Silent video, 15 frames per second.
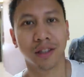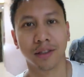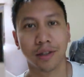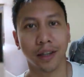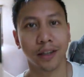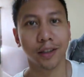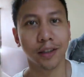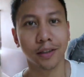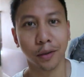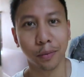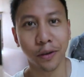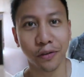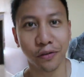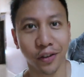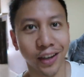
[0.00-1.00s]
because they need
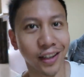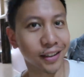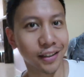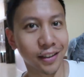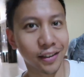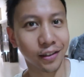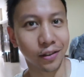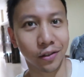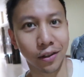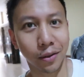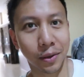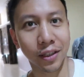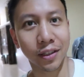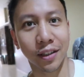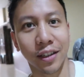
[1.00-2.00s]
to be fit, you know what
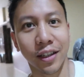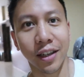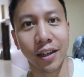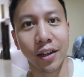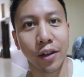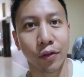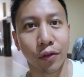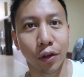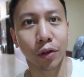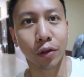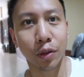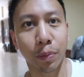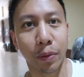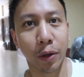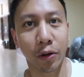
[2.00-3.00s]
I mean? For
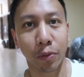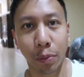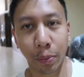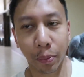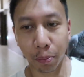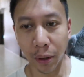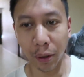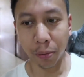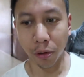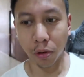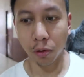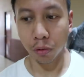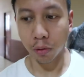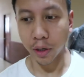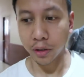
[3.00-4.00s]
those people
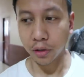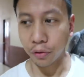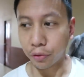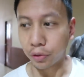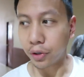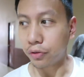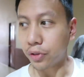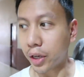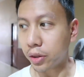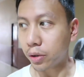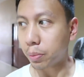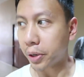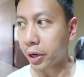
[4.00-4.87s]
who want to free fly their